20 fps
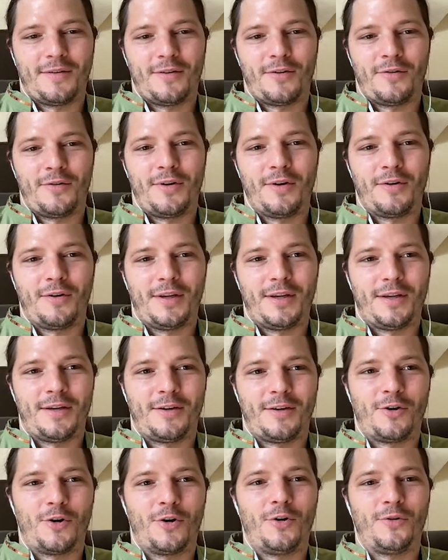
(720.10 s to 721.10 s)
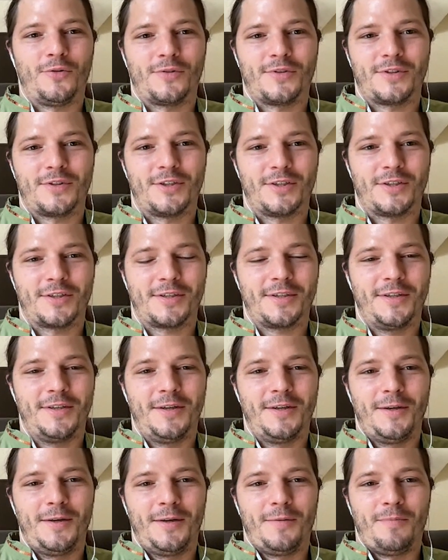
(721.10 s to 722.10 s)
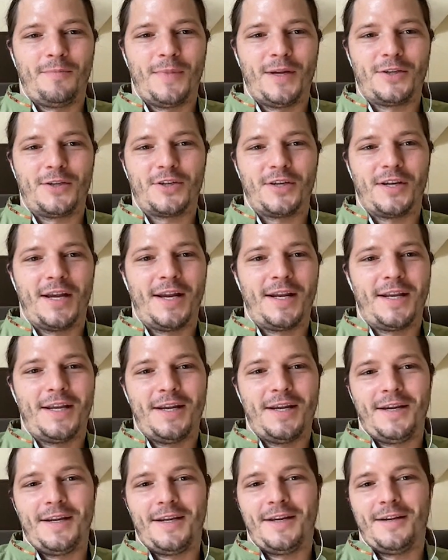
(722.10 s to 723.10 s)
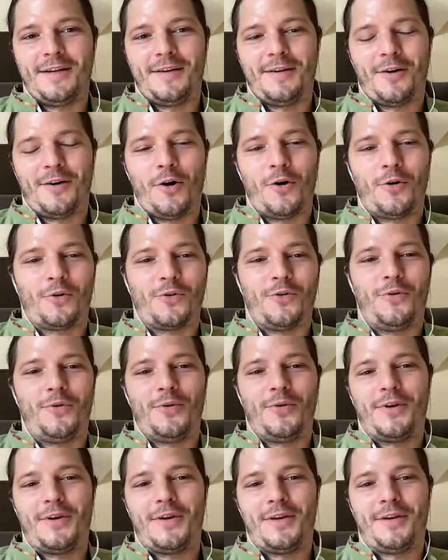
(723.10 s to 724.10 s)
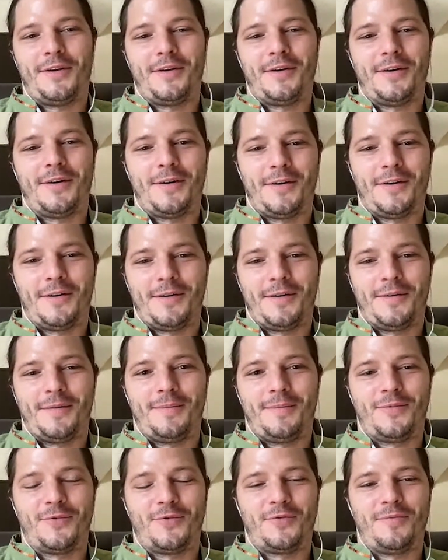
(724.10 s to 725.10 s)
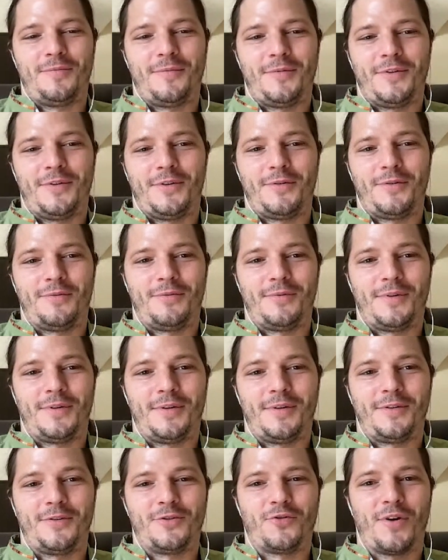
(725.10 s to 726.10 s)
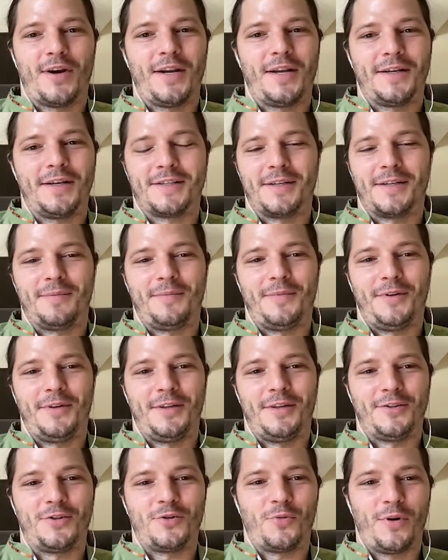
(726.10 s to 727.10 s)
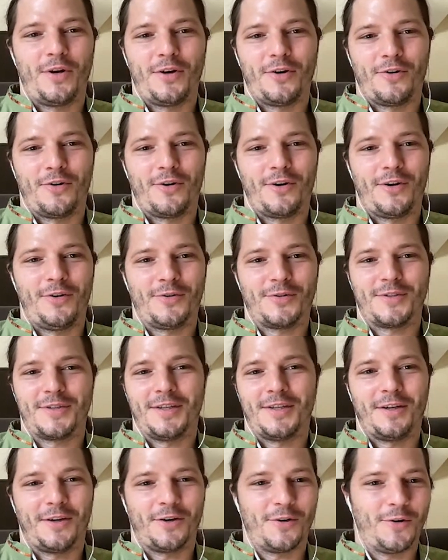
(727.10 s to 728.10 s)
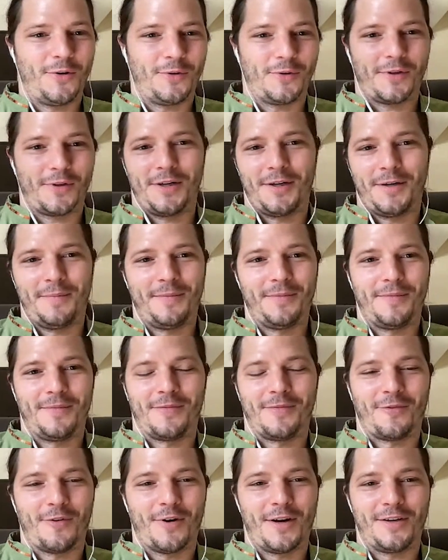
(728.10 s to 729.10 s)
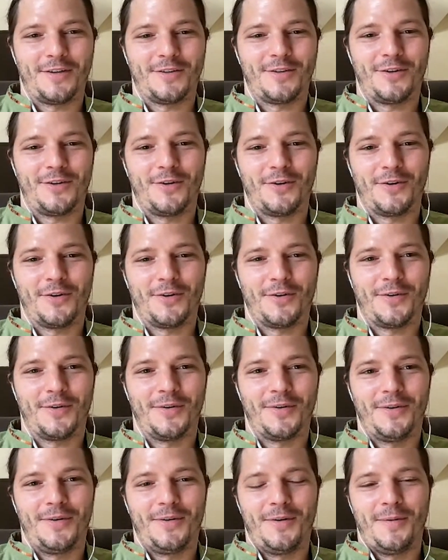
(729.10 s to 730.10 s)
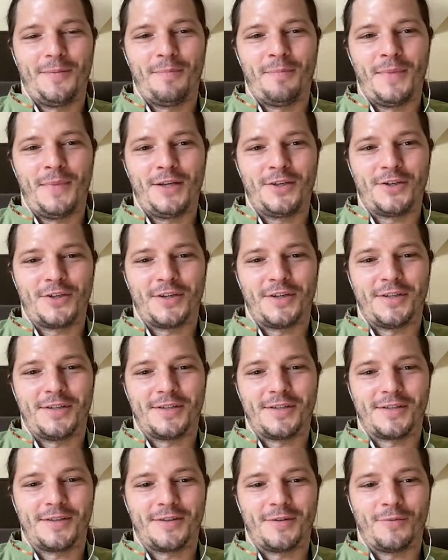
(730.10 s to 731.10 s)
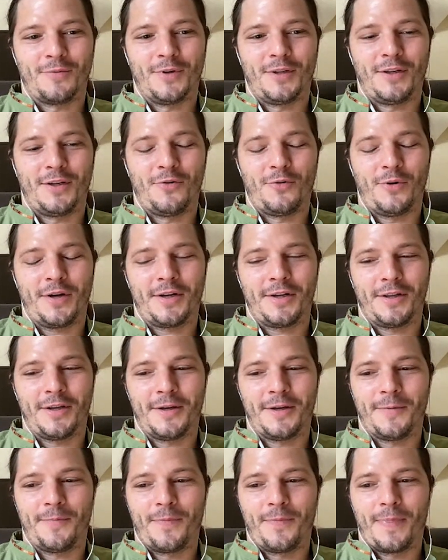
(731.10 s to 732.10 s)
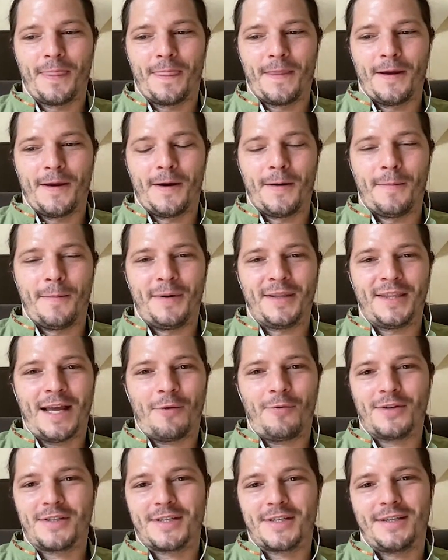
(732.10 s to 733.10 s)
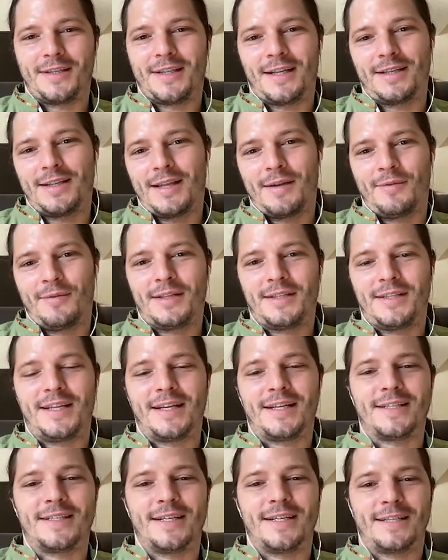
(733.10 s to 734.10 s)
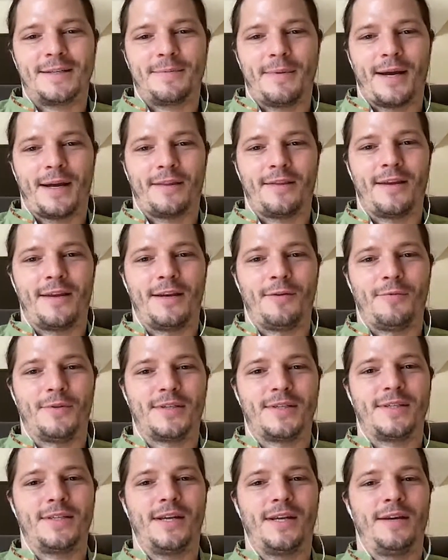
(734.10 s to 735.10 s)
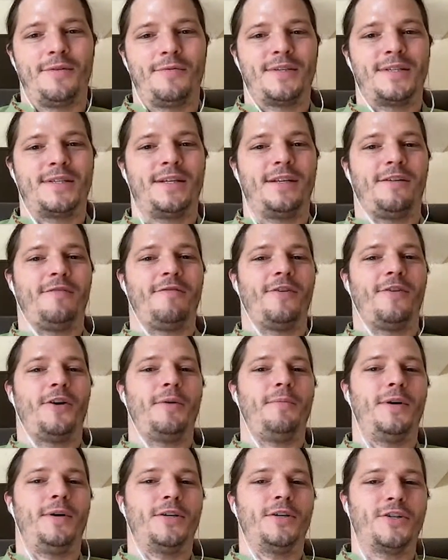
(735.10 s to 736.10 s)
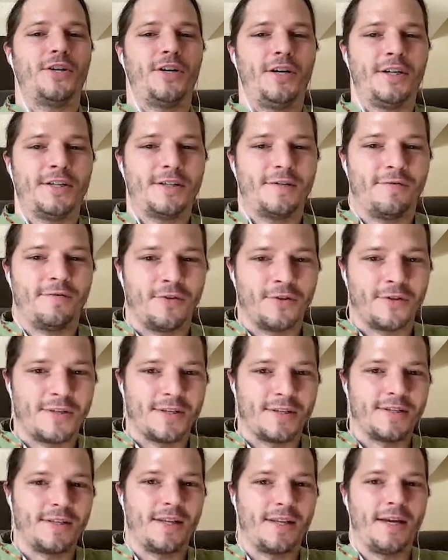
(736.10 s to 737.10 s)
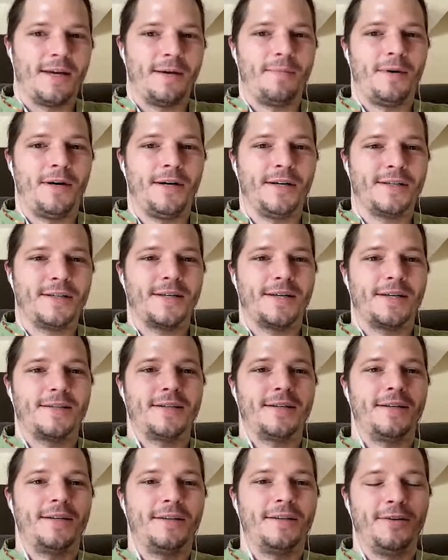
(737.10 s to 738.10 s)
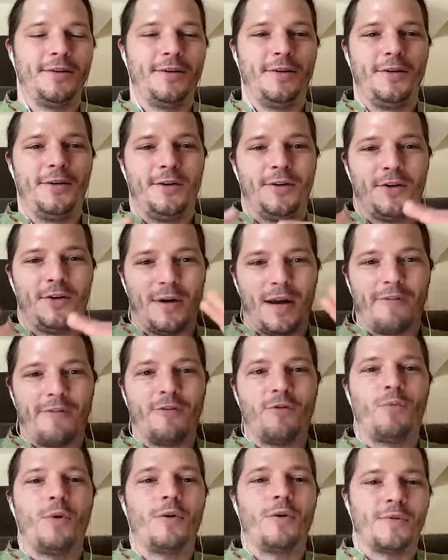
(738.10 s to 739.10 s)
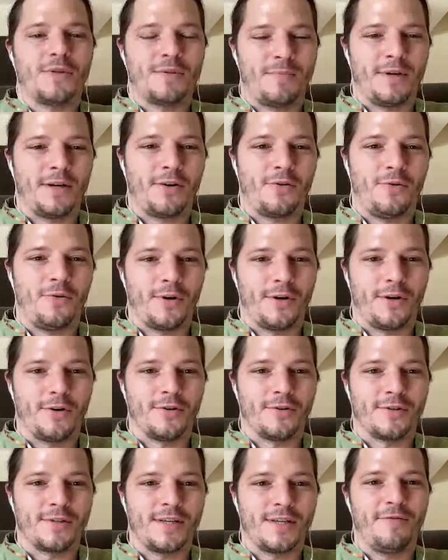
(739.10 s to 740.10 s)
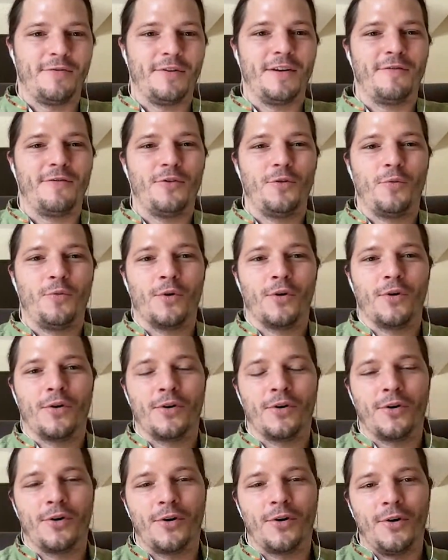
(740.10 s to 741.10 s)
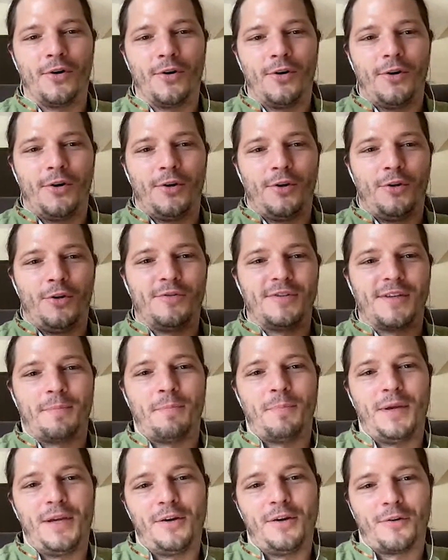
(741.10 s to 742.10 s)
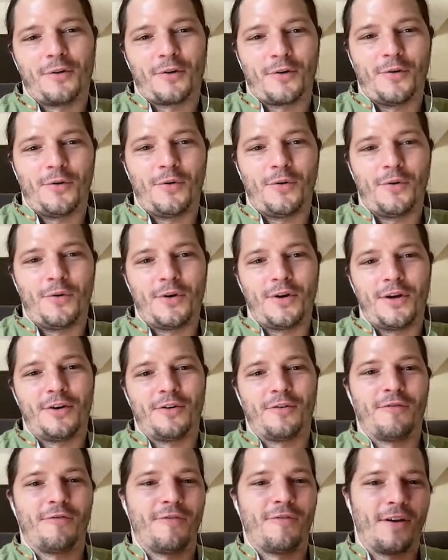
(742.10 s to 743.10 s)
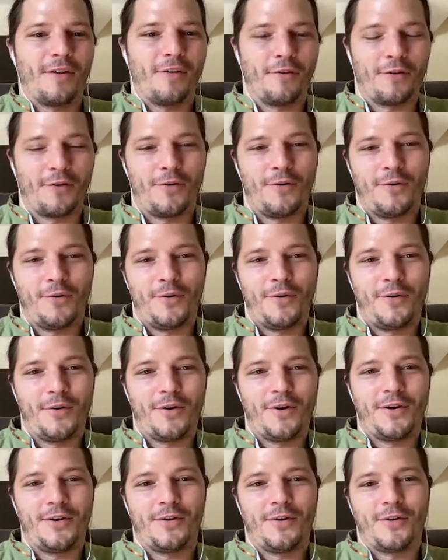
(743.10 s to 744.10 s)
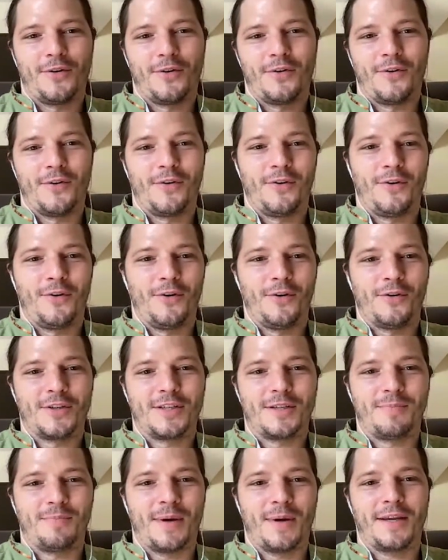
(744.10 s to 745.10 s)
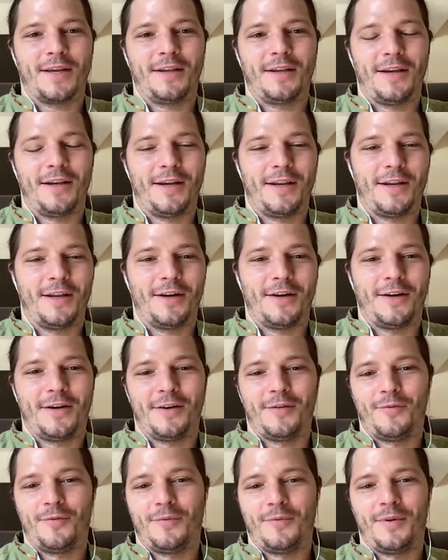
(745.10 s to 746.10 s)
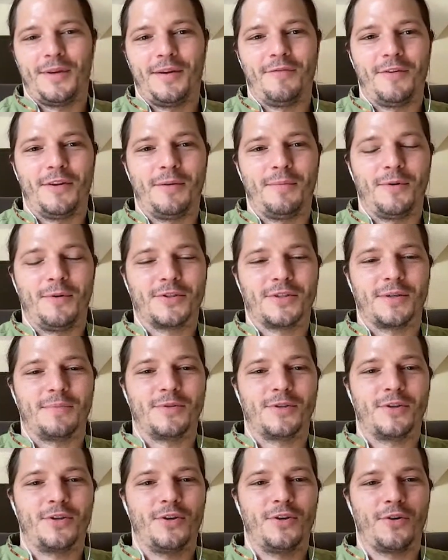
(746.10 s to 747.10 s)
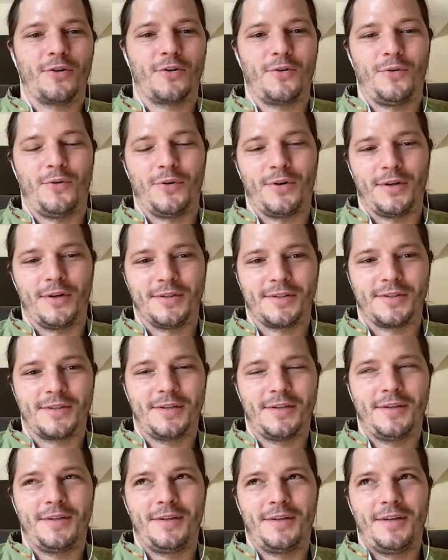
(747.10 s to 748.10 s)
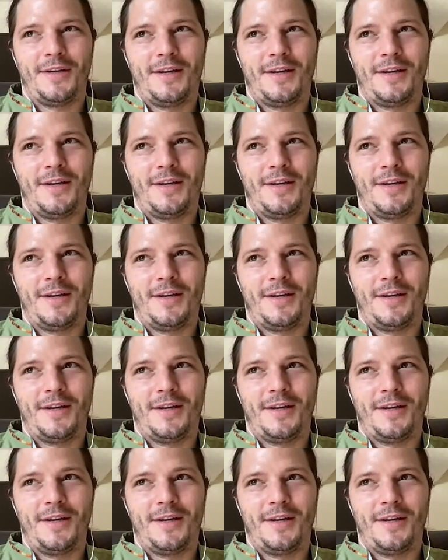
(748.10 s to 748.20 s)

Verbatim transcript: you know nearly cults just mention any altcoin, uh, you know, the trading symbol in Twitter, and you'll see the cult come right into your mentions uh, really quickly. Um, but that wasn't that, that didn't exist back then. It was st- and it was still a very much us versus them. Us as in you know everyone was Bitcoiners, even if you were using Peercoin or Feathercoin or you know speculating on even the most obscure coins